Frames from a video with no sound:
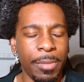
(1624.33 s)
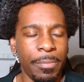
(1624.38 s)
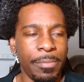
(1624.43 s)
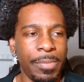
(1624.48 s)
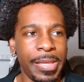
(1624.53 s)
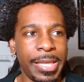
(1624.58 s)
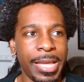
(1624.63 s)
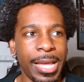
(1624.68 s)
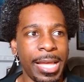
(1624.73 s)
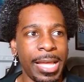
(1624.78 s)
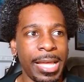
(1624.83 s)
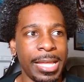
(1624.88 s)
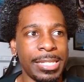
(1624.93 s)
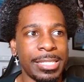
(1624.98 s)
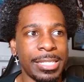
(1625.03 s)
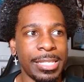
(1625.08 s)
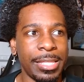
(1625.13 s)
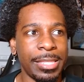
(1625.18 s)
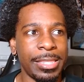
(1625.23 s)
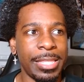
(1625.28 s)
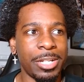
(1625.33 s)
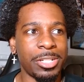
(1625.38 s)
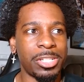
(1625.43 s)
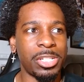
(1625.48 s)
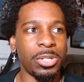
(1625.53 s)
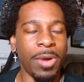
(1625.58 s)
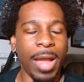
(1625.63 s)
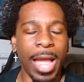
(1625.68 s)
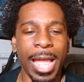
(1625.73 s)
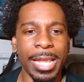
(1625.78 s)
because they're
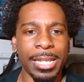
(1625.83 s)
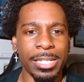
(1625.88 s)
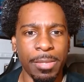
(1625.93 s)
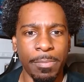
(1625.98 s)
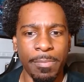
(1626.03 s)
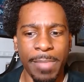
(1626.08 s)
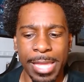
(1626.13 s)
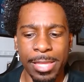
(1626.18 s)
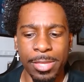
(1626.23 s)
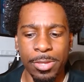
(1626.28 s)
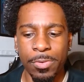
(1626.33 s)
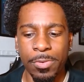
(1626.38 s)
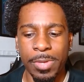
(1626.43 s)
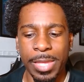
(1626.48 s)
trying to make you